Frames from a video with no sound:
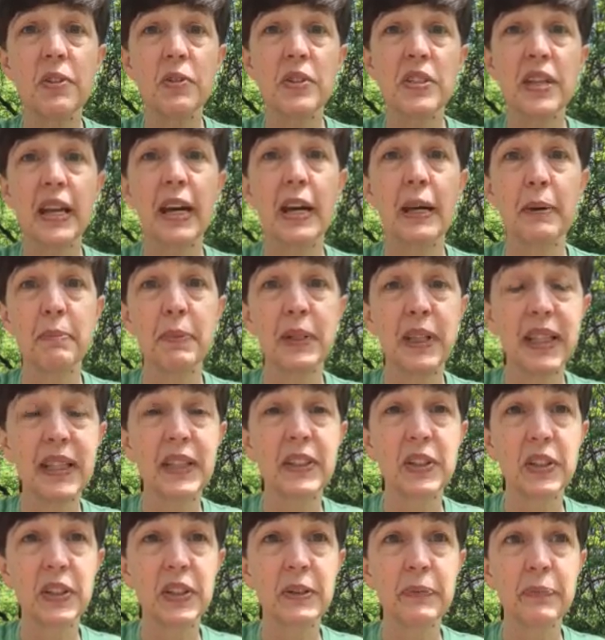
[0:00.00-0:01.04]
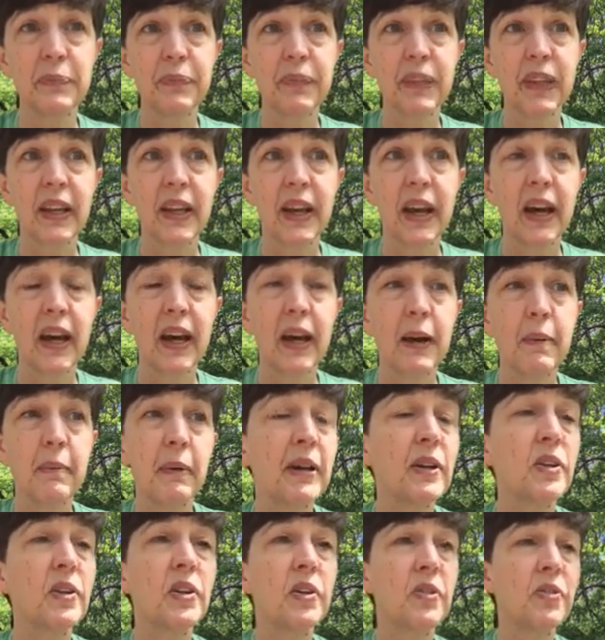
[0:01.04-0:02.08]
you time later.
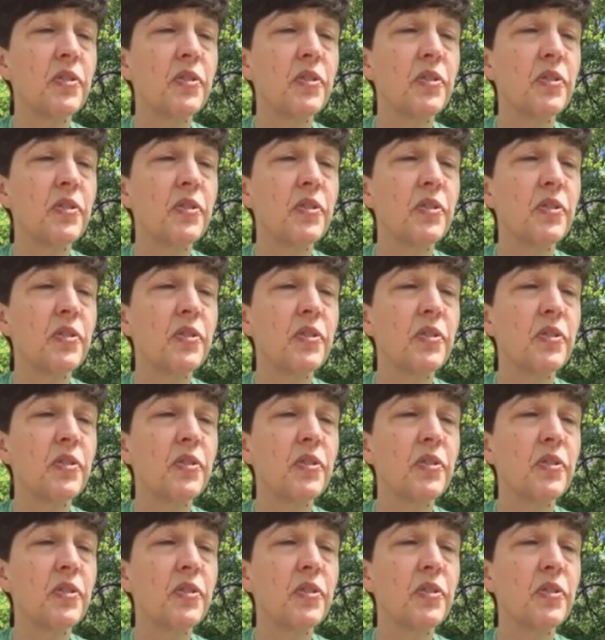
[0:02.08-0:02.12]
I don't know